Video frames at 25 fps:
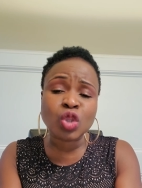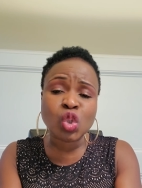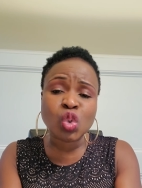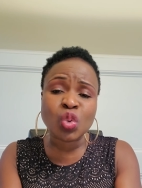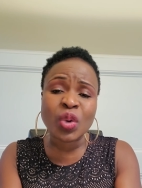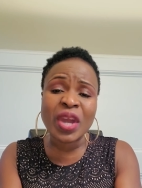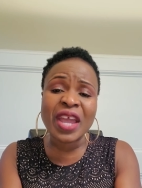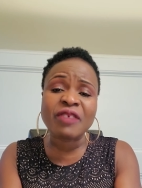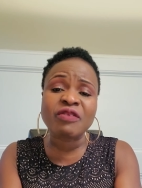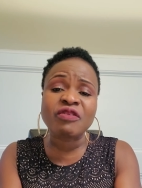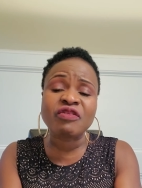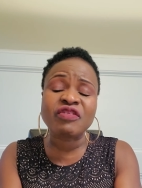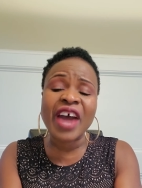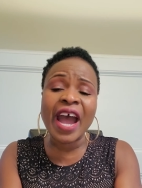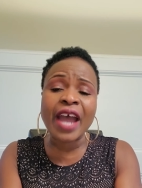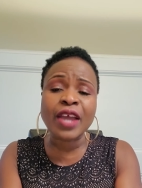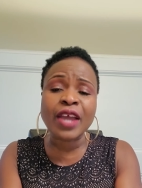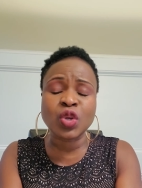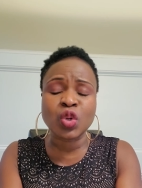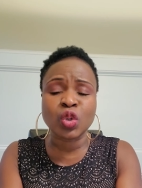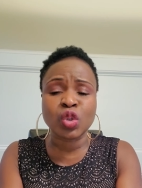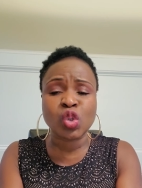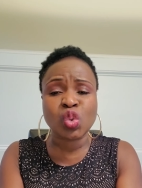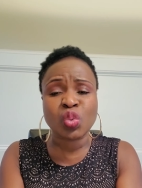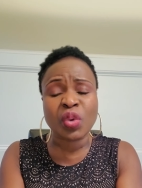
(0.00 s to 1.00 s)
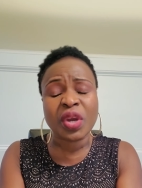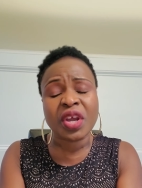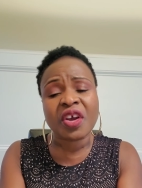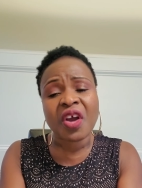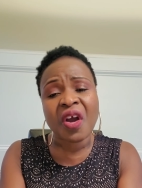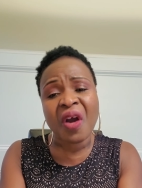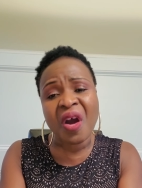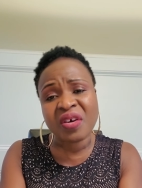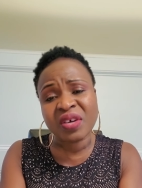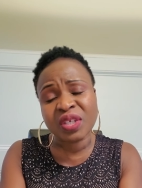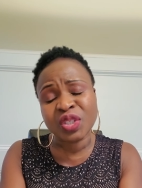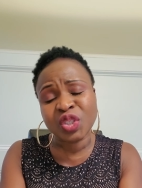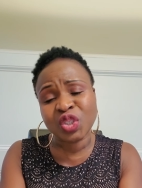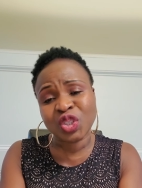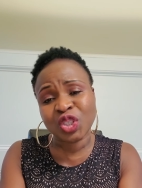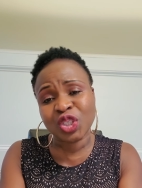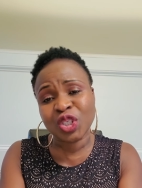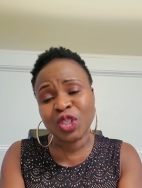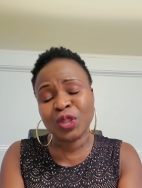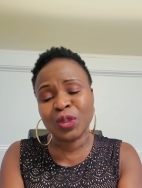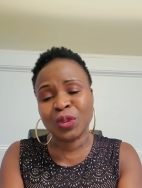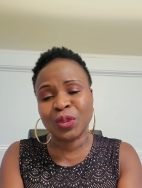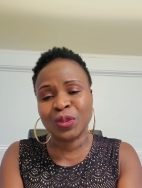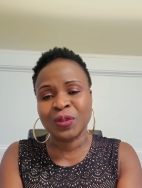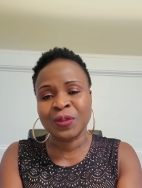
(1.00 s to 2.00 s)
to invite you, to encourage
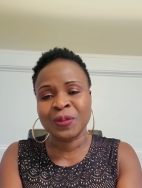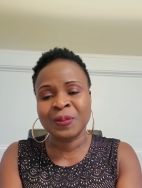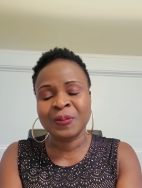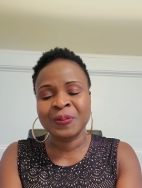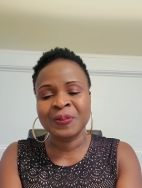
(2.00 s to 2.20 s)
you